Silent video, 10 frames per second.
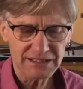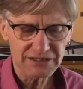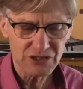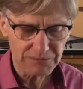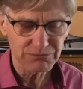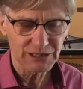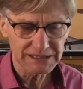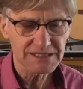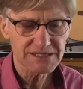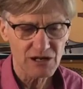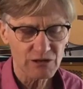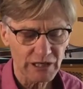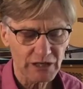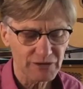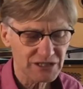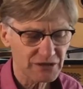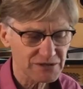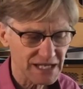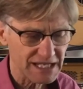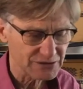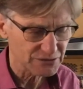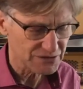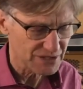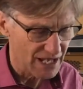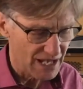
Chuck played this song, We Are Each Other's Angels.